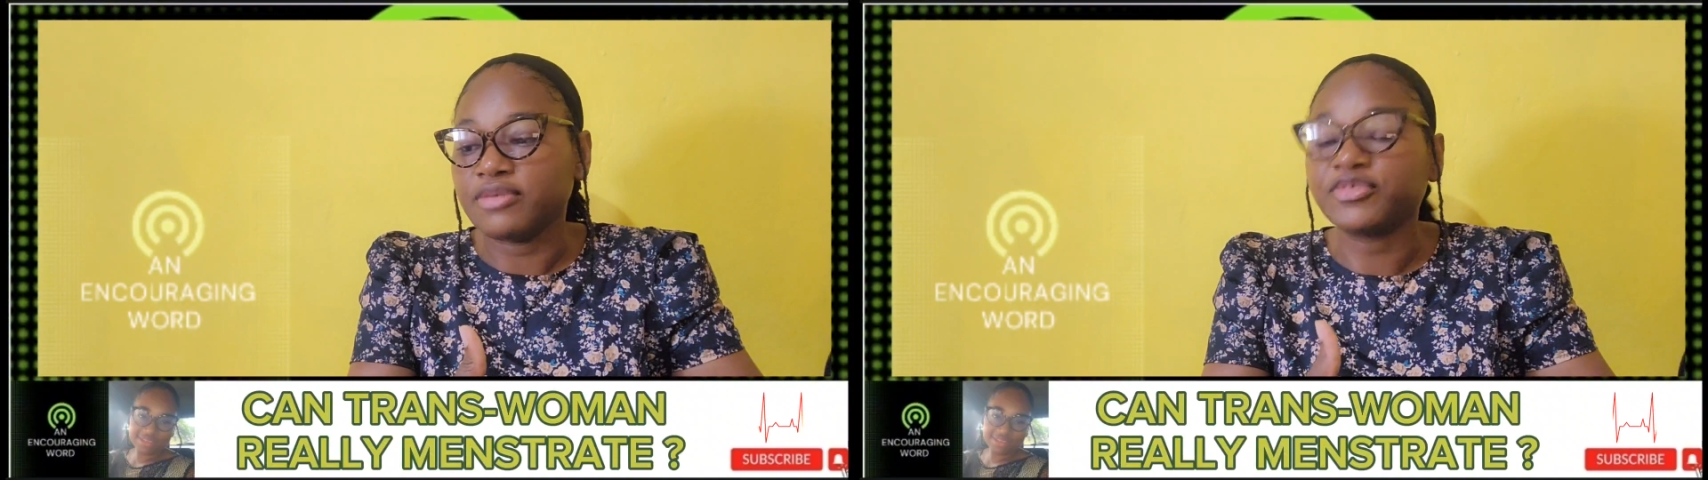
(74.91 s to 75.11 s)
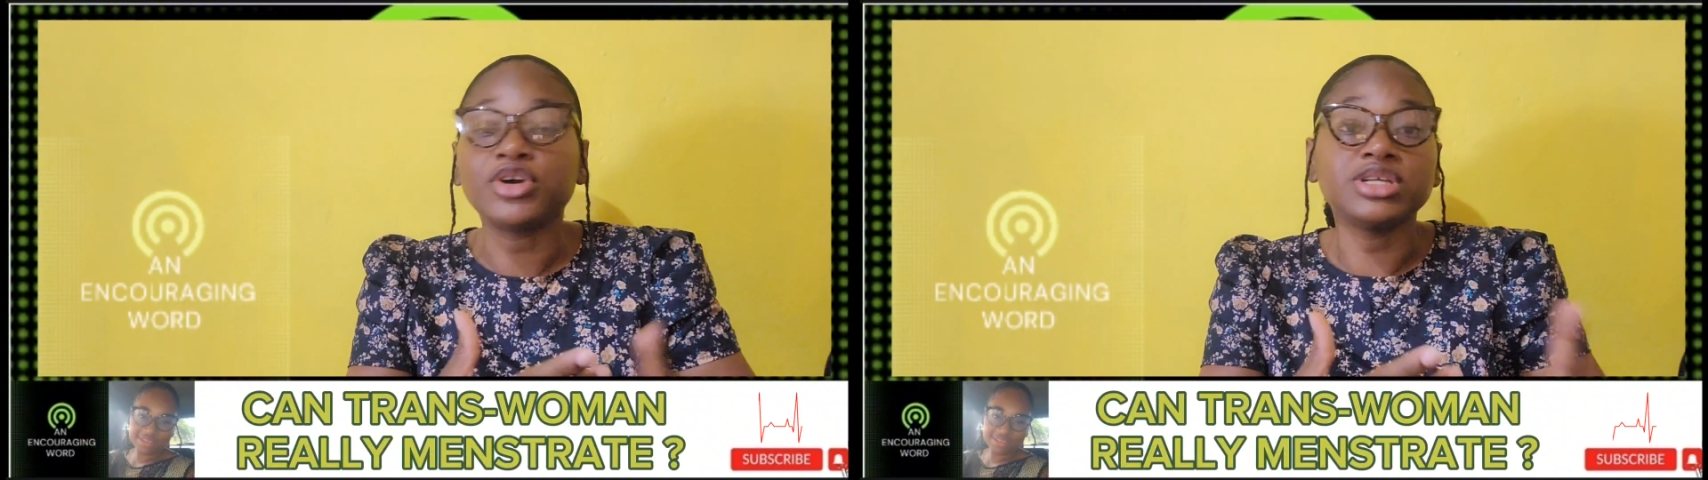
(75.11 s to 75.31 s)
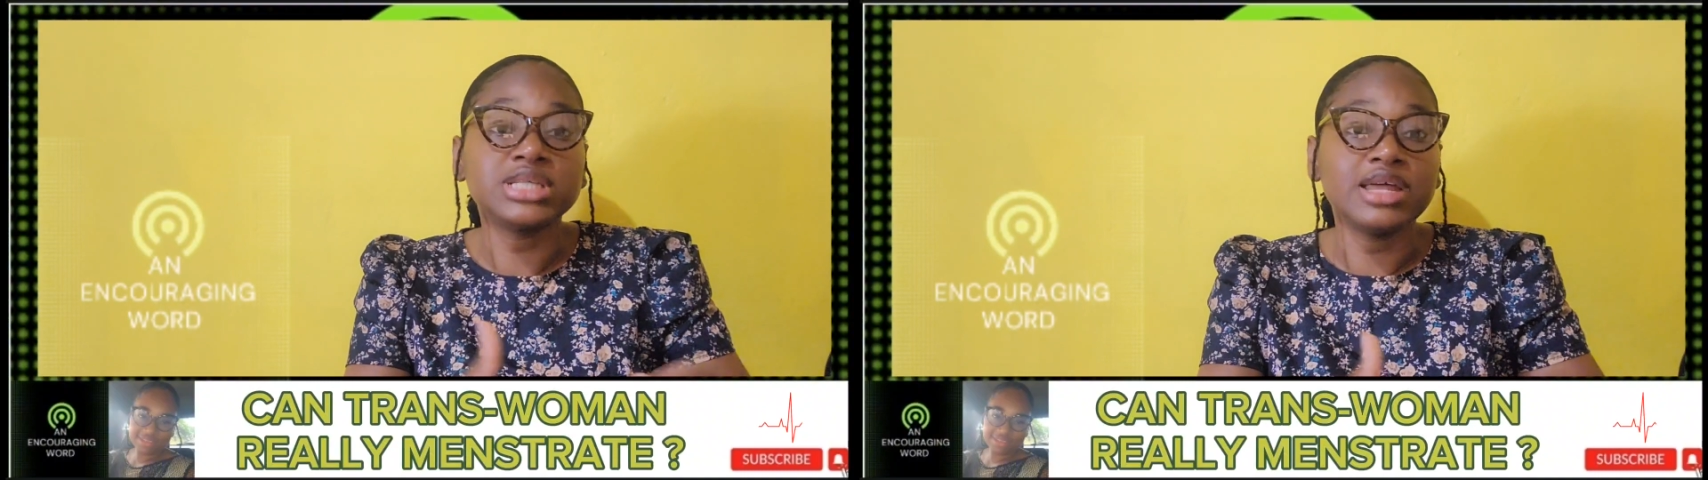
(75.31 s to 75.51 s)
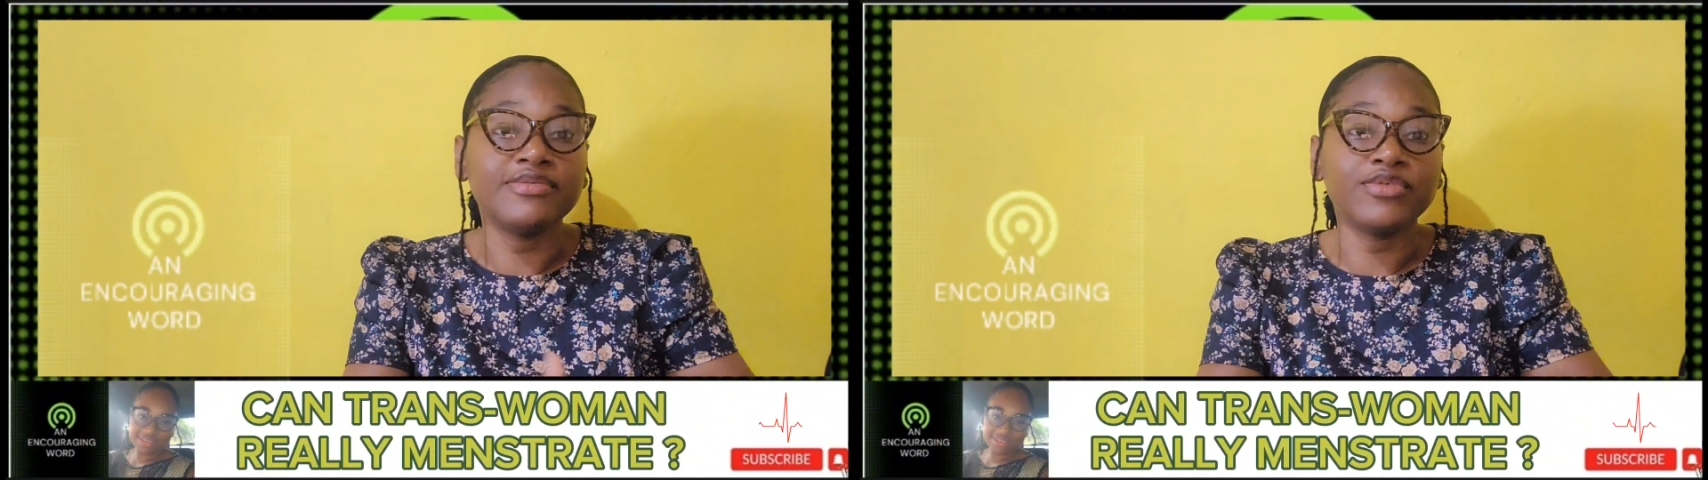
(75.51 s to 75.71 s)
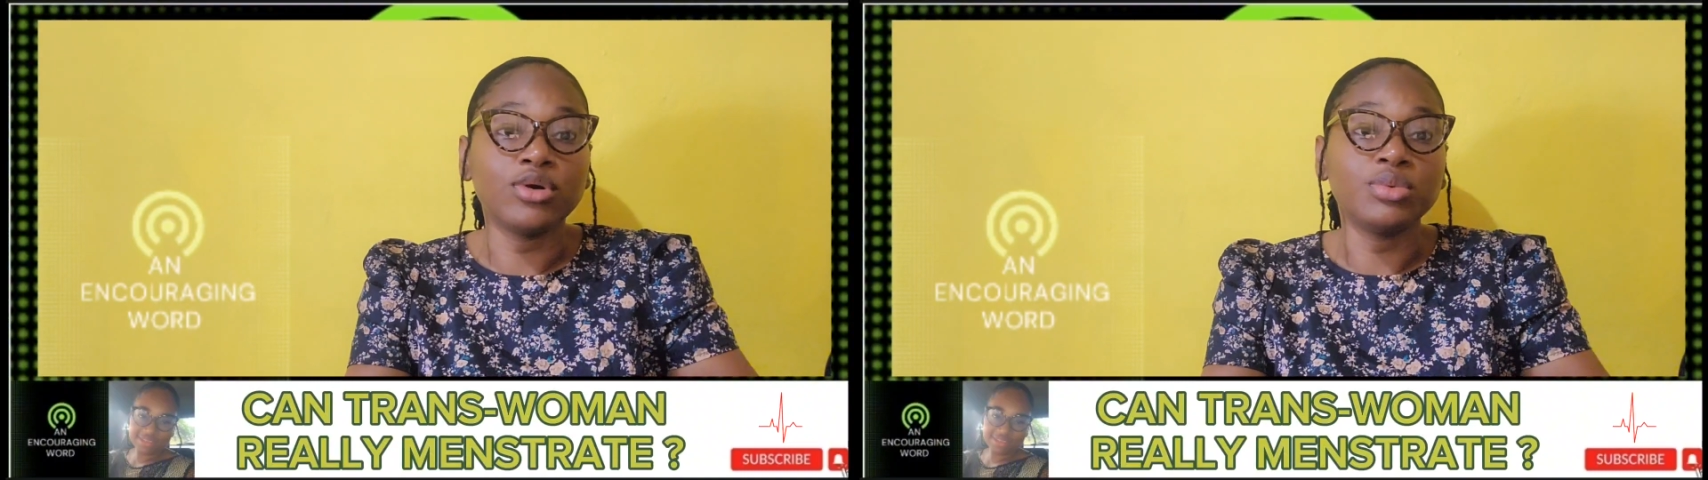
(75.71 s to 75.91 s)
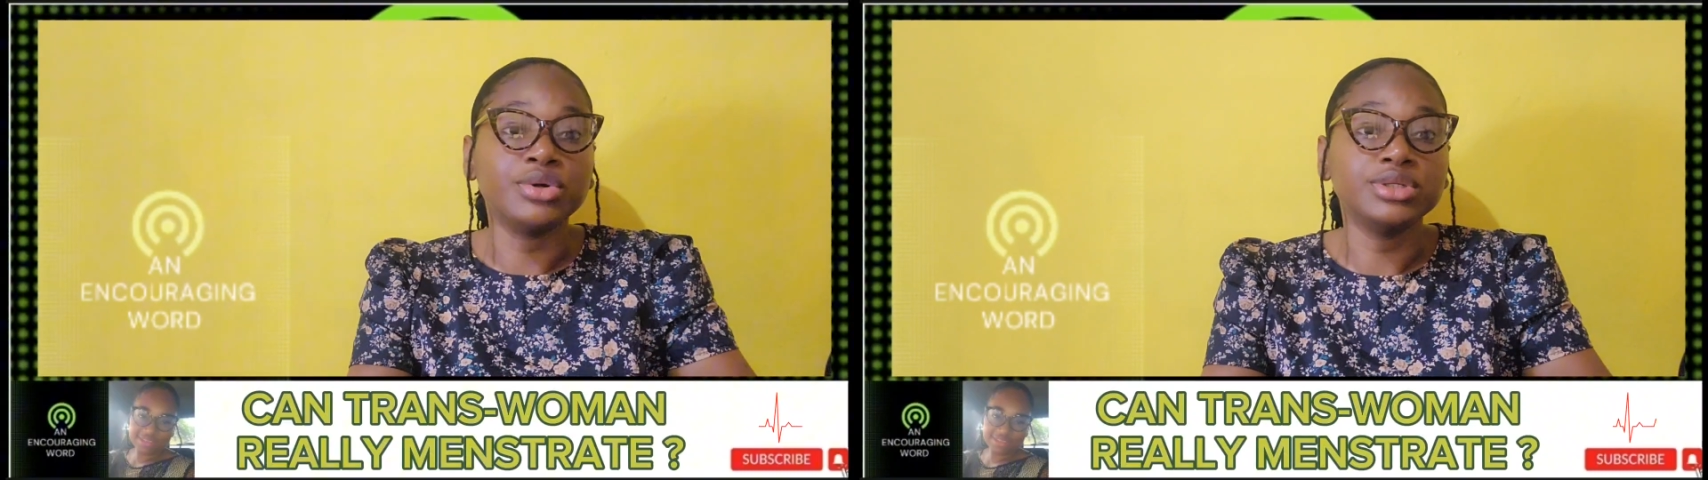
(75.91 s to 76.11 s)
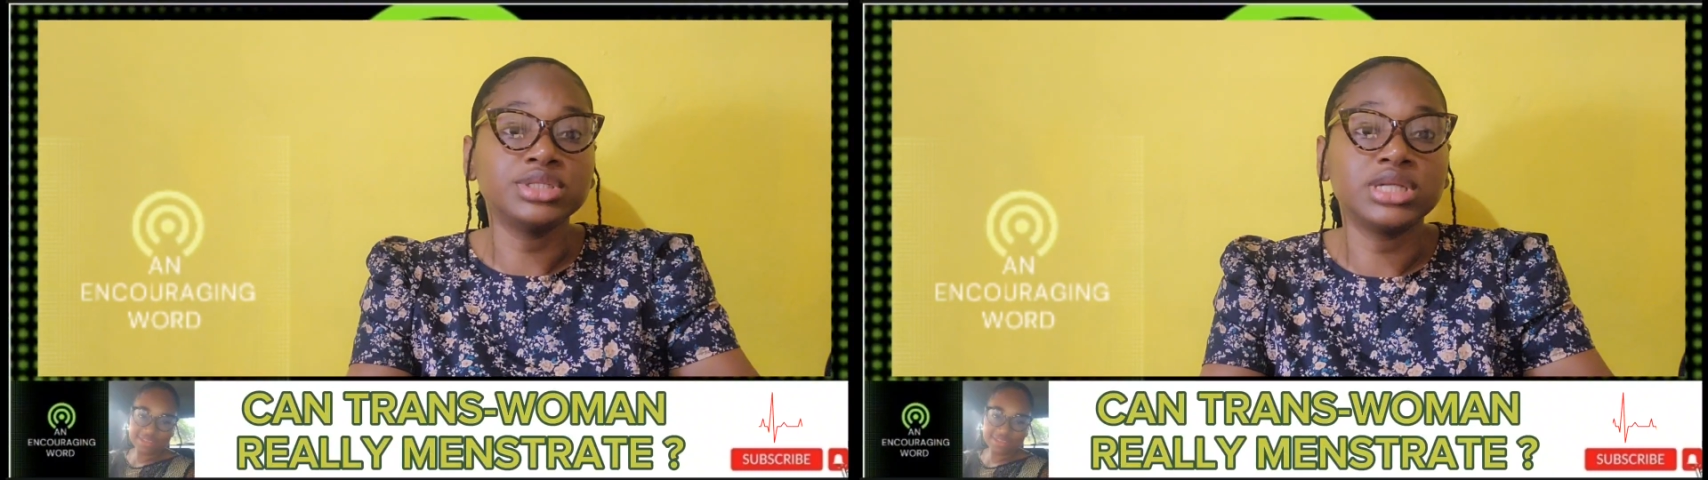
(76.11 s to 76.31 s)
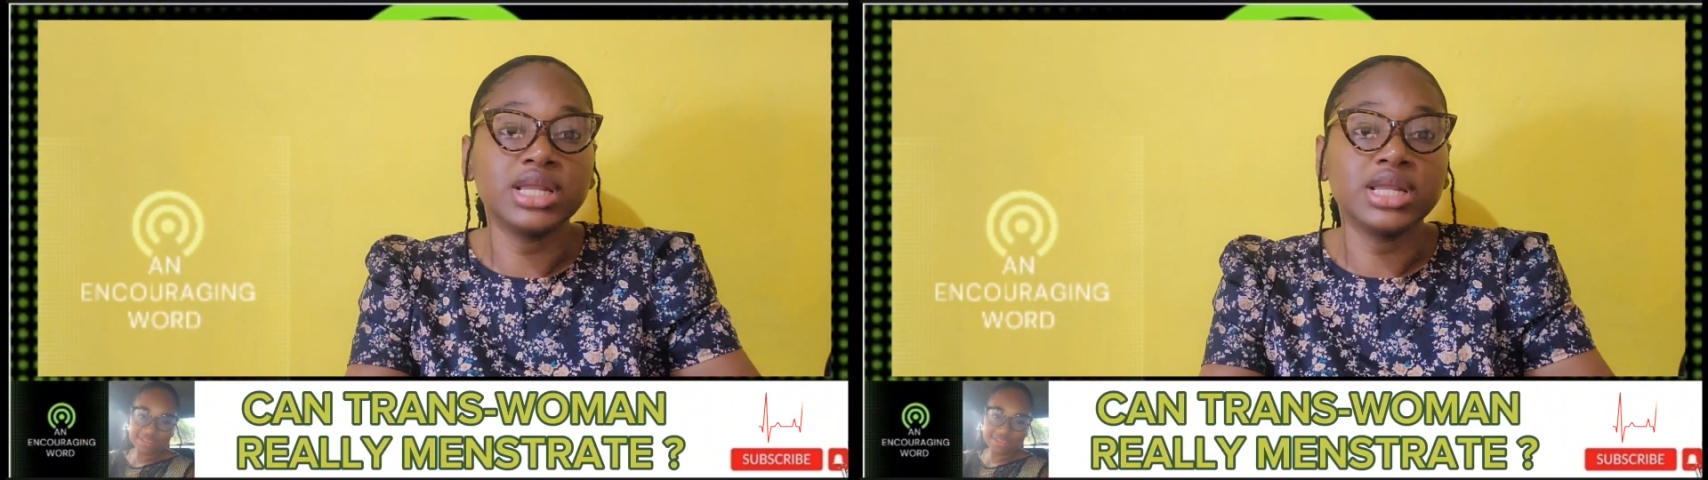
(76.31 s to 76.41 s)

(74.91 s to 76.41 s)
first and foremost,